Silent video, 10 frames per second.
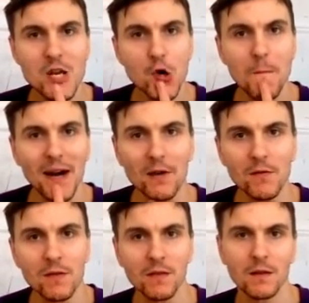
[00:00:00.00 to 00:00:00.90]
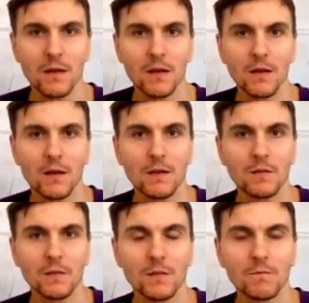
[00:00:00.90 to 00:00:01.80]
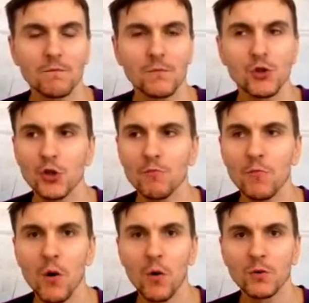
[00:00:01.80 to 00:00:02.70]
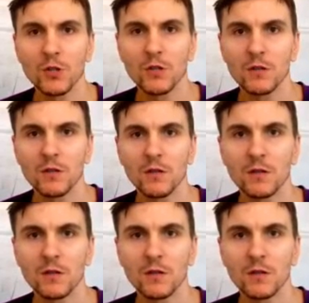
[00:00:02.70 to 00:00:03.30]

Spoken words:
your mouth, je mange...